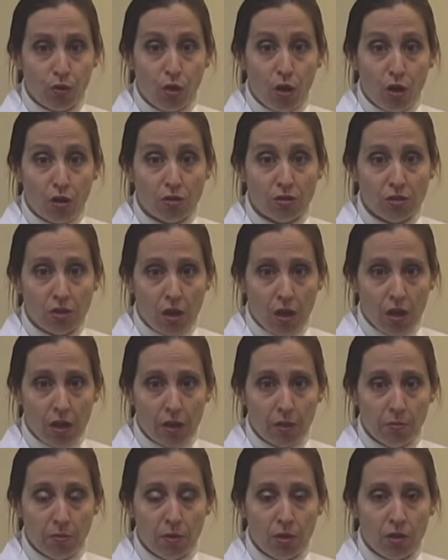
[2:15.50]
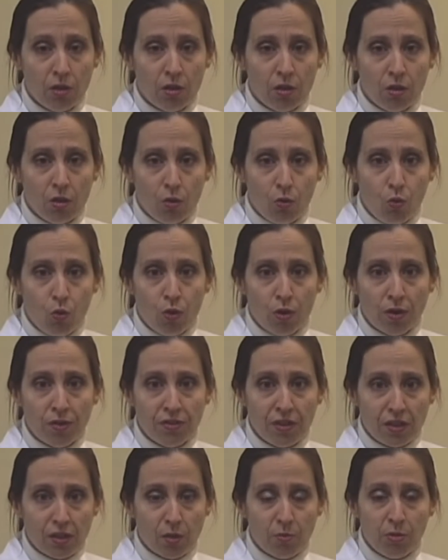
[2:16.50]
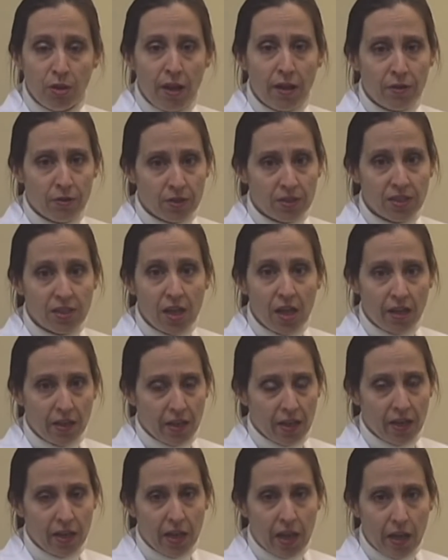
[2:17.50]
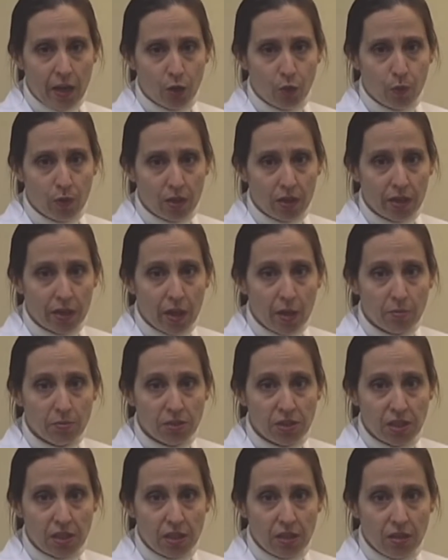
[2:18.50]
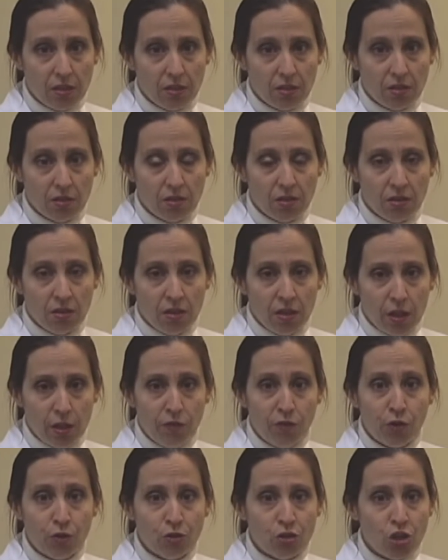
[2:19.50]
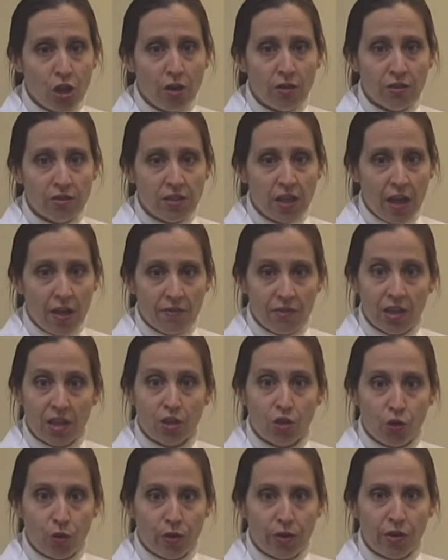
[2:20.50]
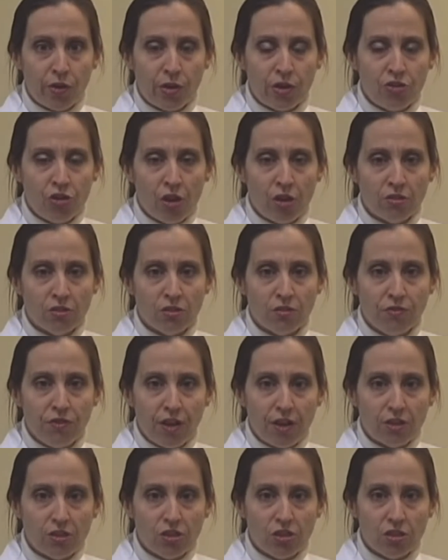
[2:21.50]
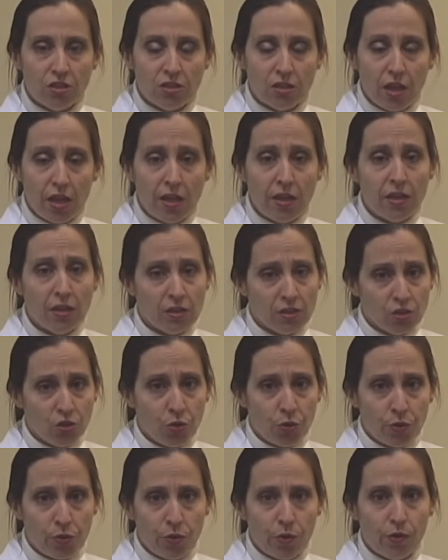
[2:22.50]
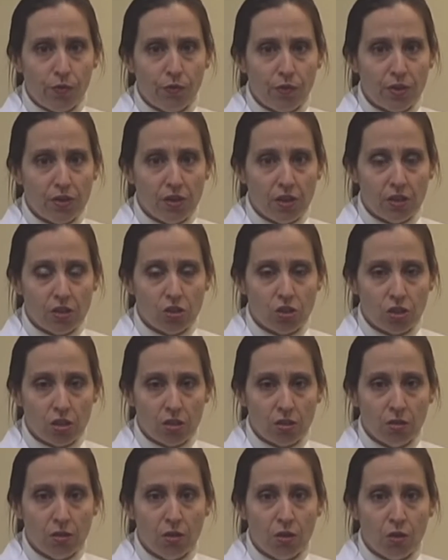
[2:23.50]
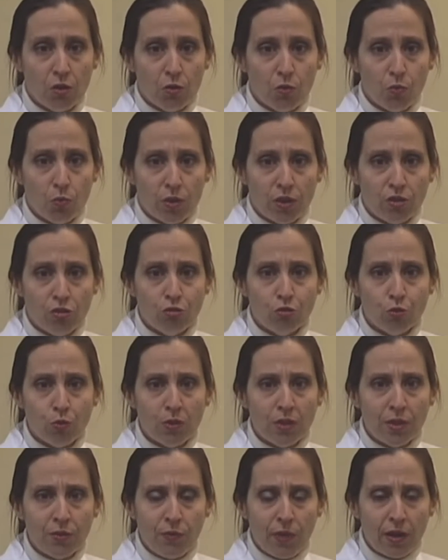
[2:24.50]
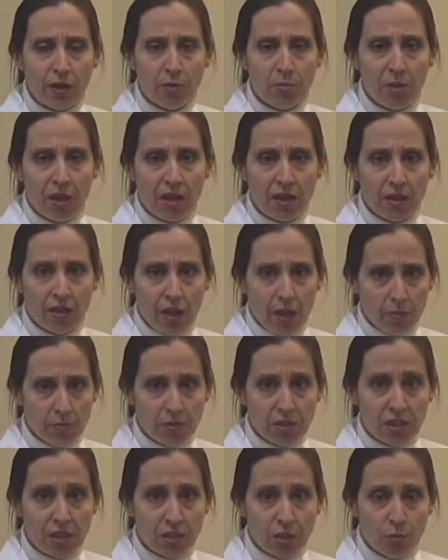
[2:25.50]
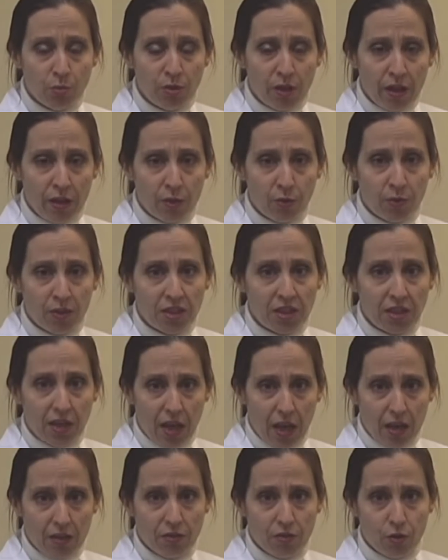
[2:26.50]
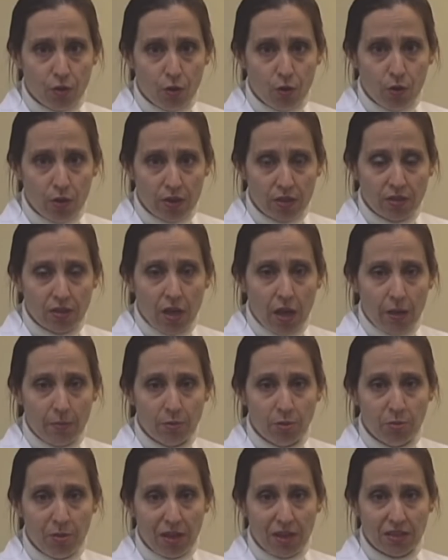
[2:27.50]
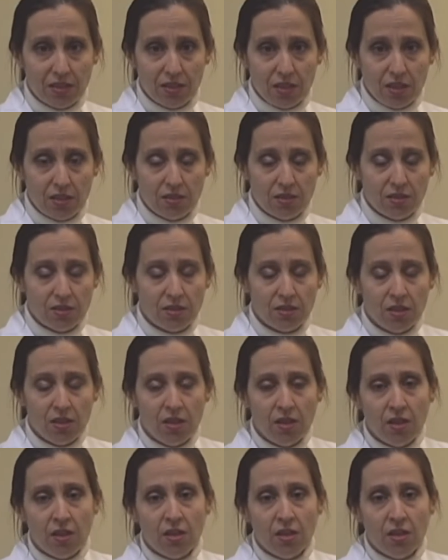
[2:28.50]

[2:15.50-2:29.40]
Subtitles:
a long time or that the bladder is not getting adequately emptied. If your child is having urinary tract infections and has urinary retention, we usually recommend emptying the bladder with a catheter on a timed basis.